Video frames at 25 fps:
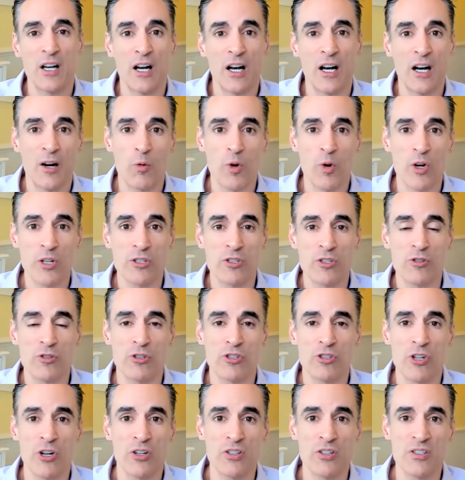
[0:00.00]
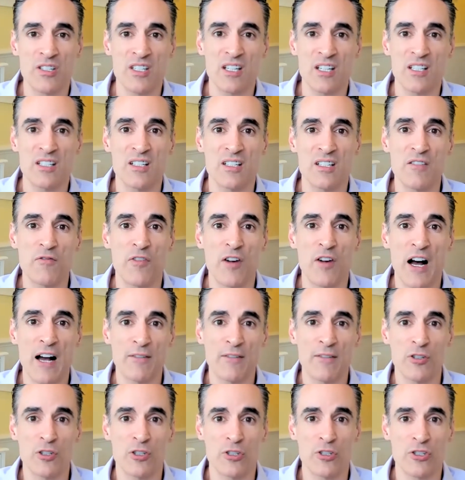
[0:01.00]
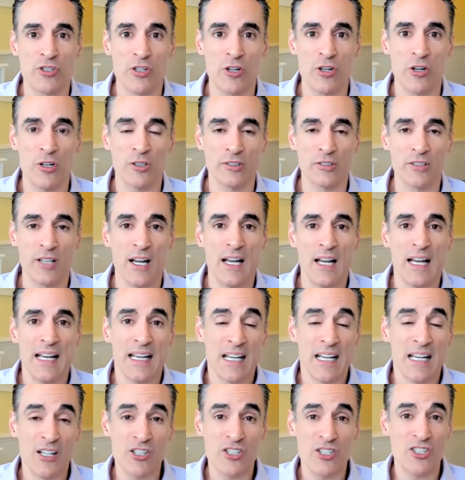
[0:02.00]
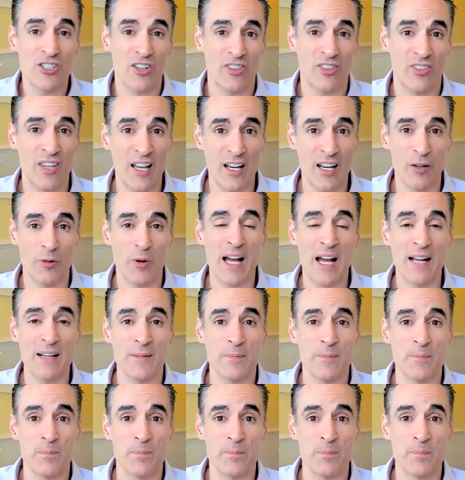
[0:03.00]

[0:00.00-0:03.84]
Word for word: uh, once you turn 65 years old. Here's the thing, right?